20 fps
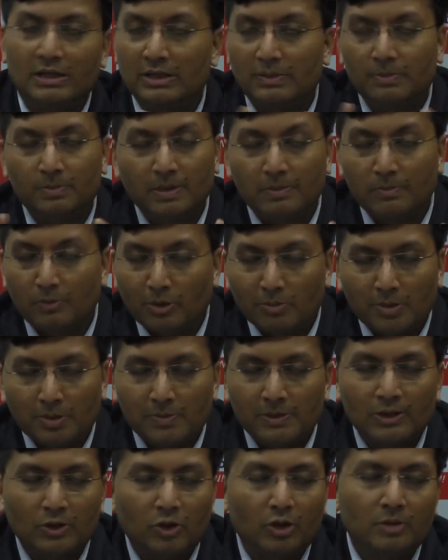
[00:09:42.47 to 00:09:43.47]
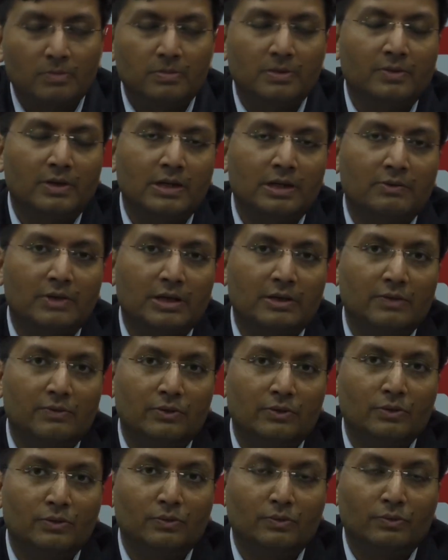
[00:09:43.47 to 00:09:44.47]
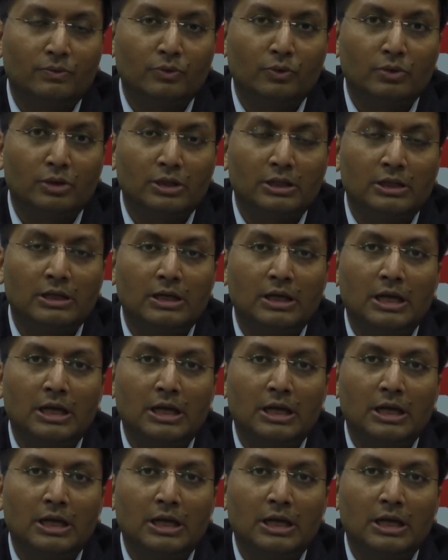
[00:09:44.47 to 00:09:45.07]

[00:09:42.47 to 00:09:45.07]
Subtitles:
it may probably not be very frugal,